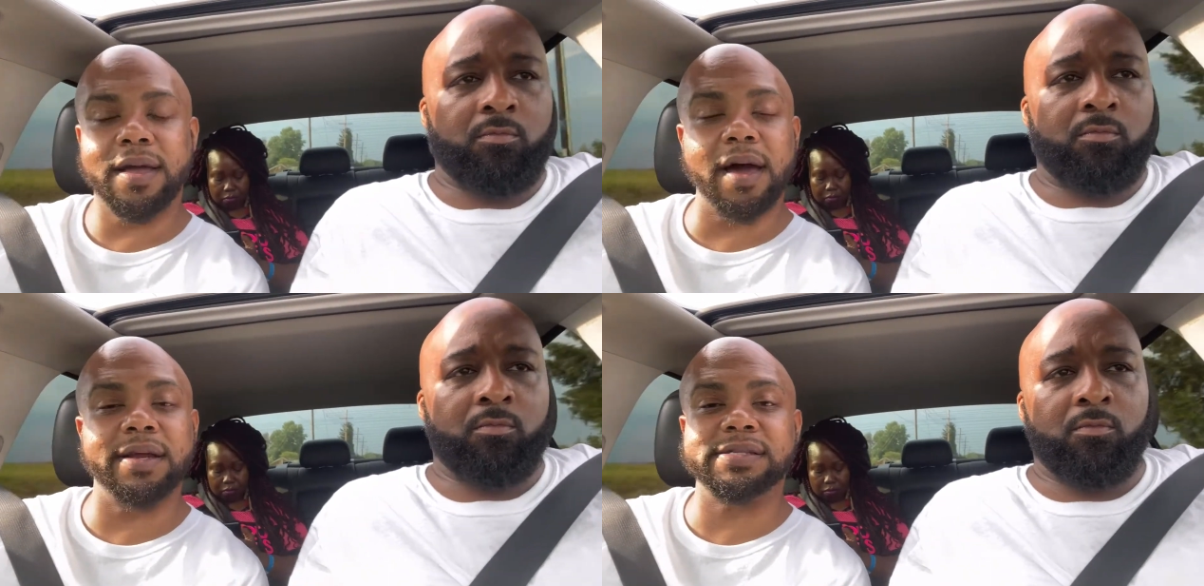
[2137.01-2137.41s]

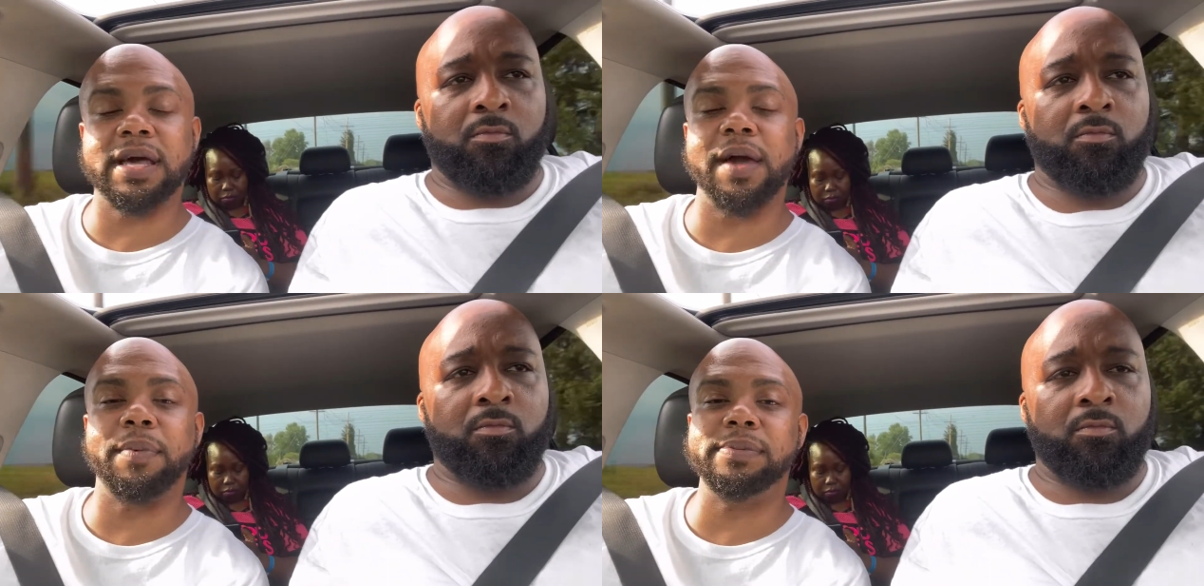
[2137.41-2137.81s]
Speaker 1: Y'all
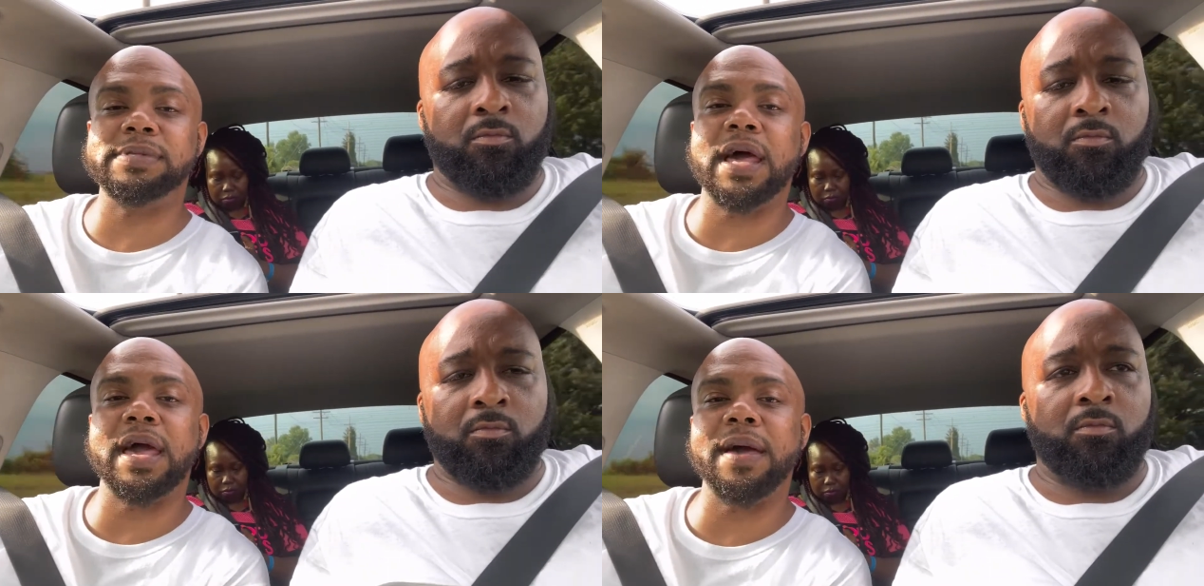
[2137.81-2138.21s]
understand what
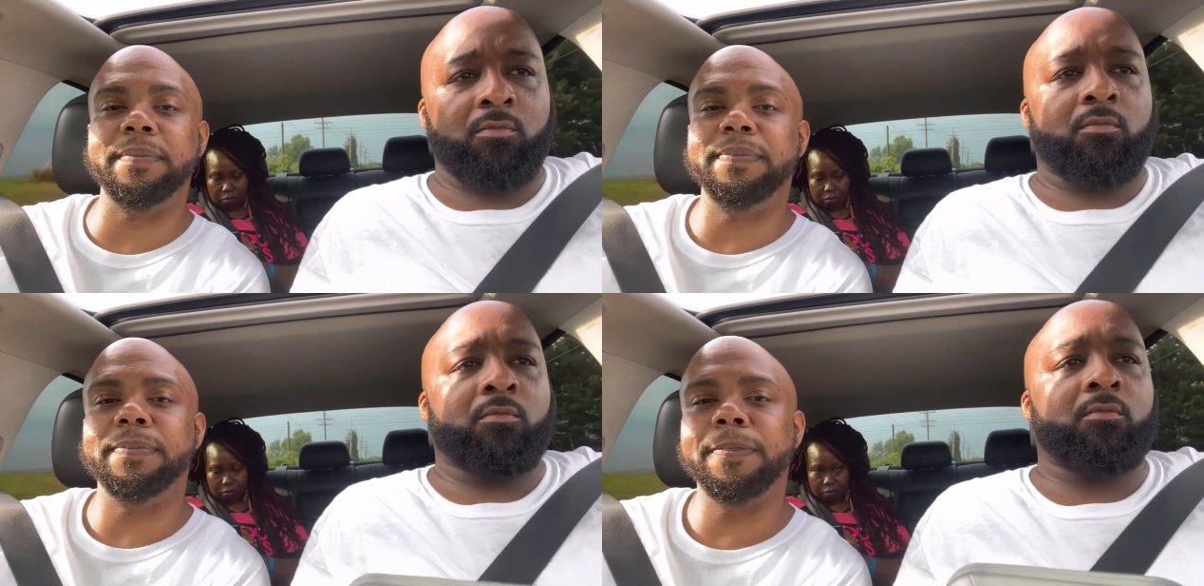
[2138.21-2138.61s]
I'm
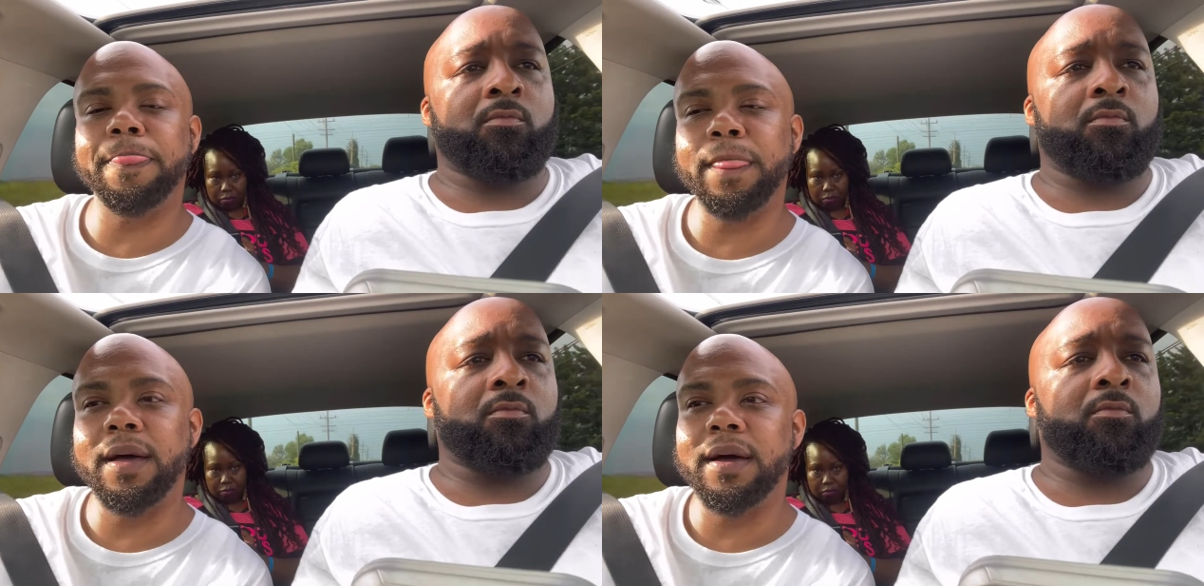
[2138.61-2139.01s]

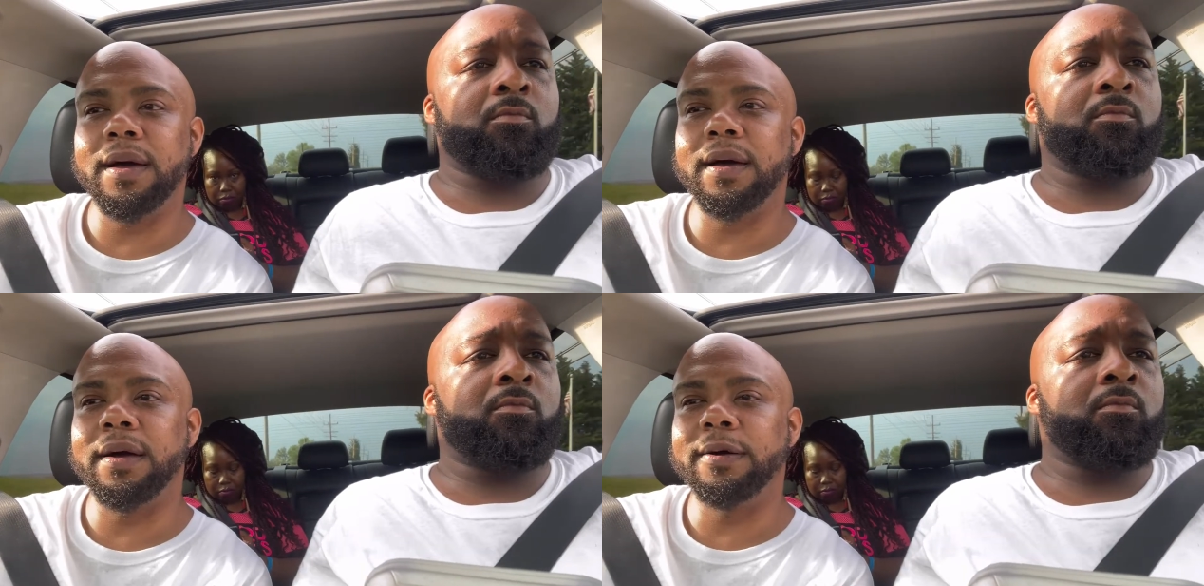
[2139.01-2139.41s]

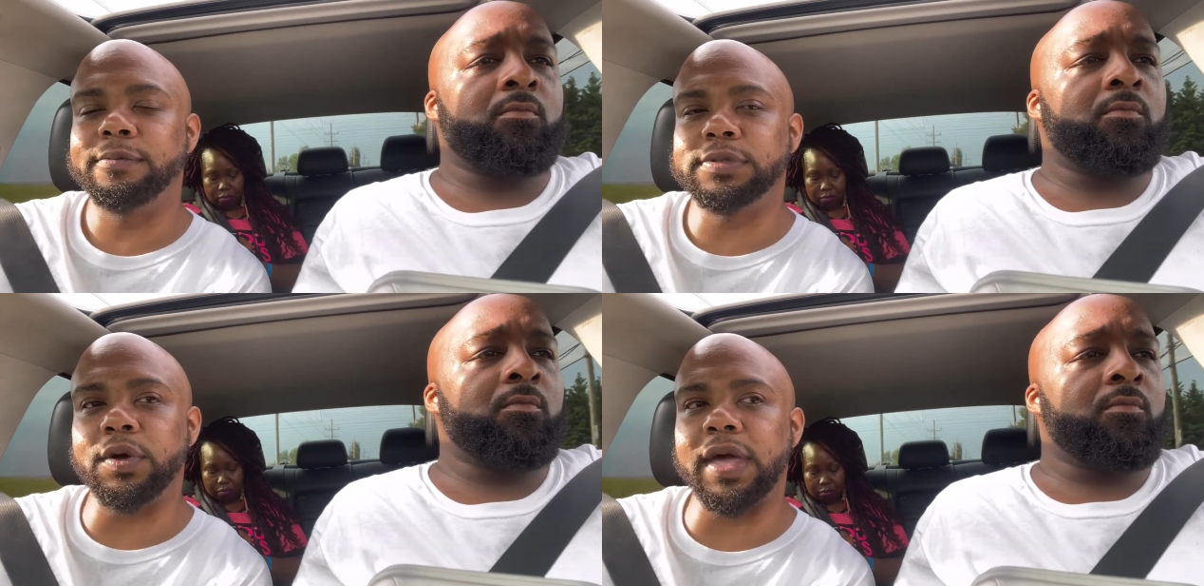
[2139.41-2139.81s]

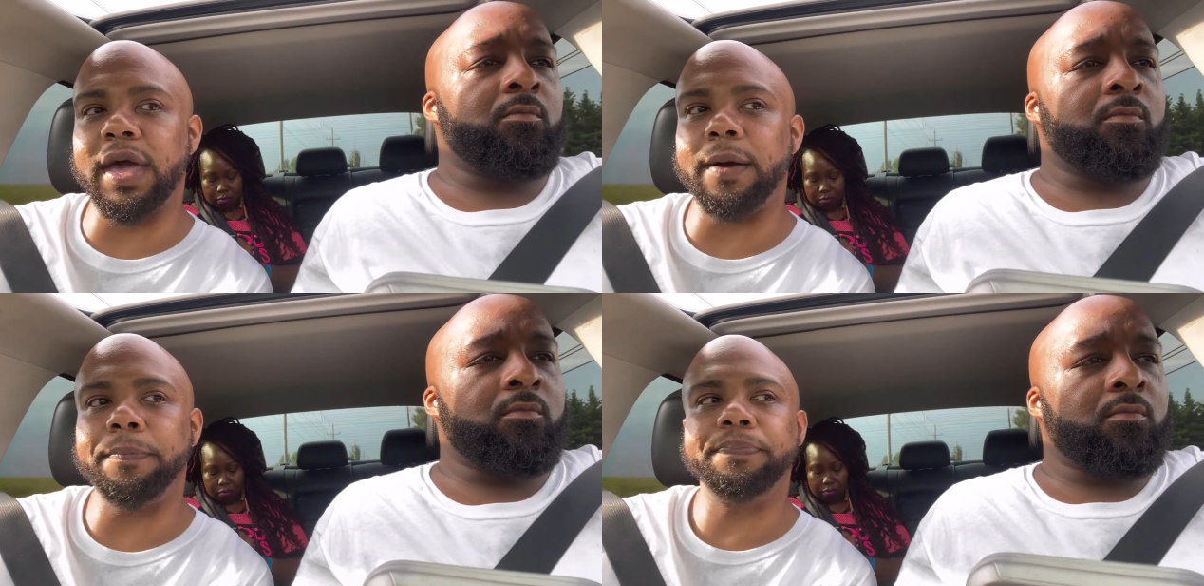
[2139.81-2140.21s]
saying? So
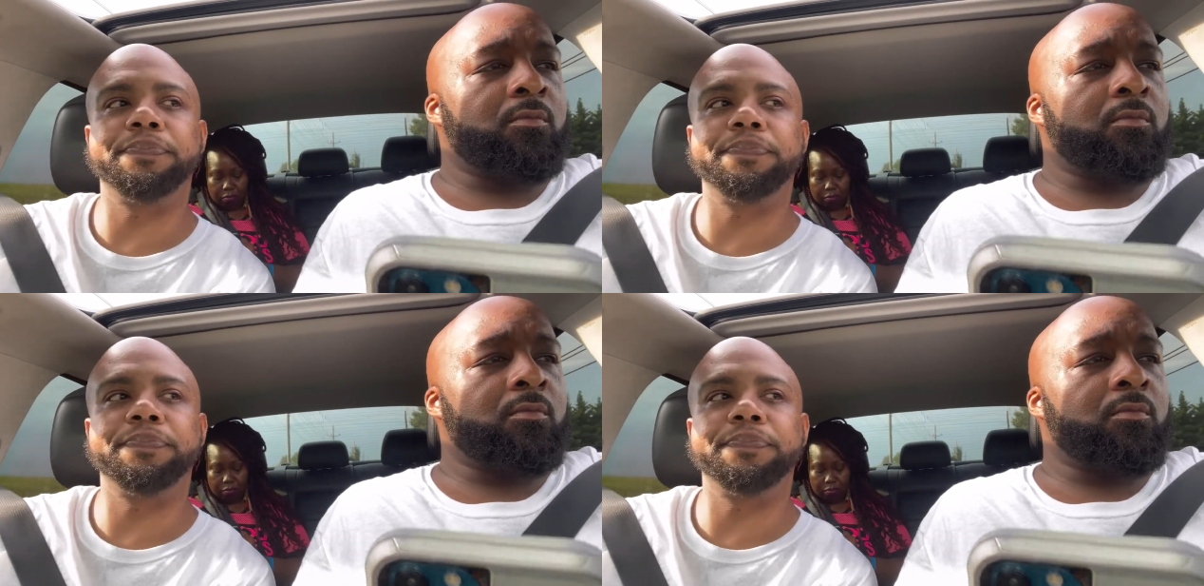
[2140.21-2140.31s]
yeah,